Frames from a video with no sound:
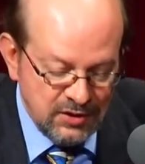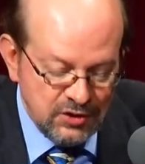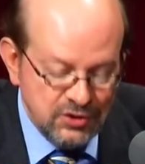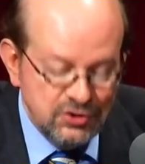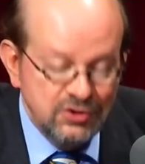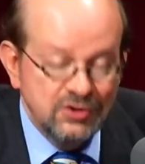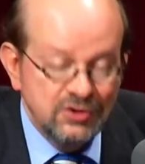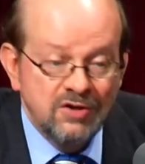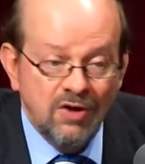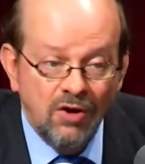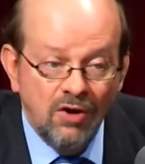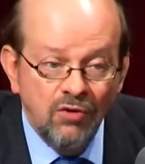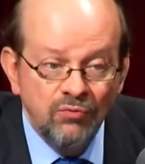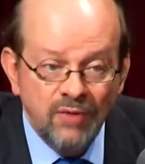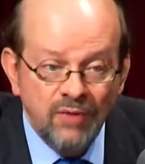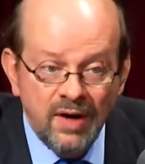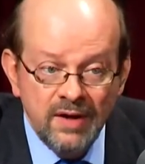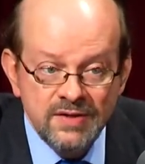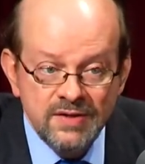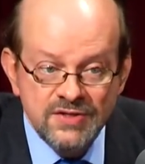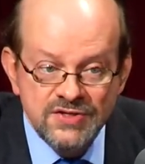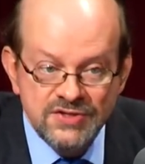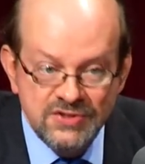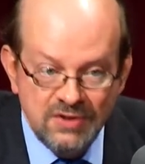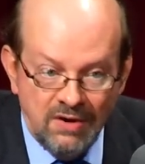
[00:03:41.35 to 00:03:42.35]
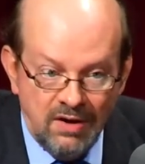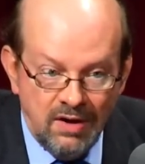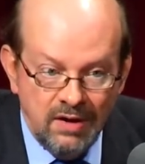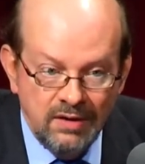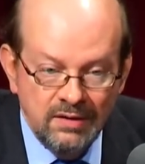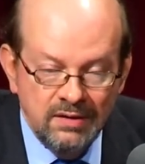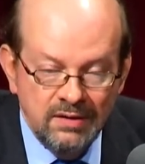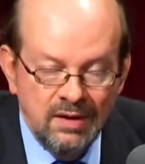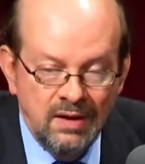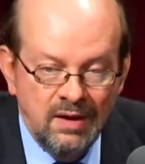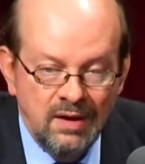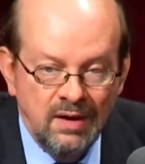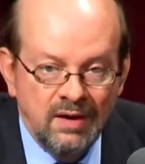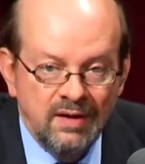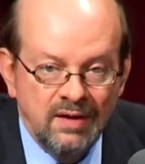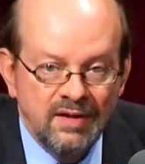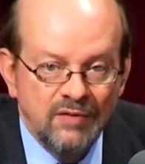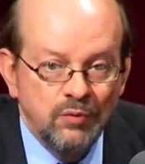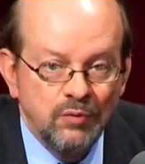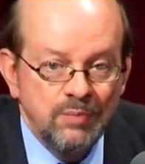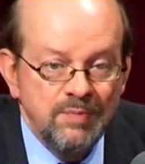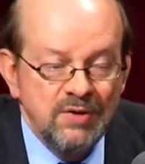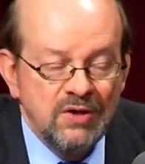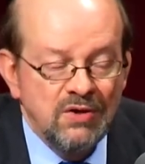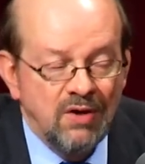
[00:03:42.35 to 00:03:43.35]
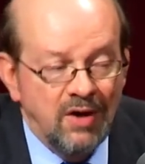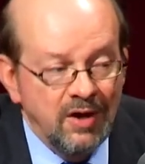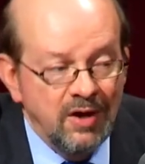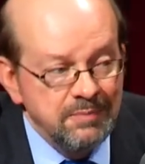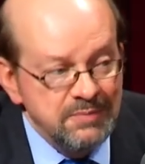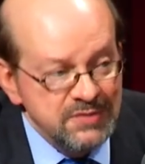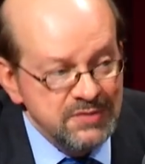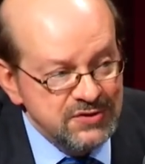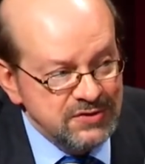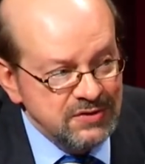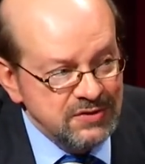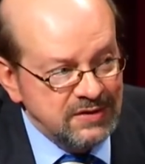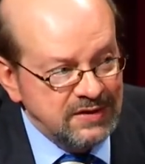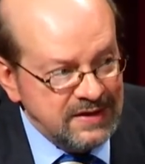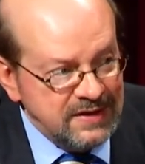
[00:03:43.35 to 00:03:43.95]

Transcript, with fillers: to co write a song that would be called Mr.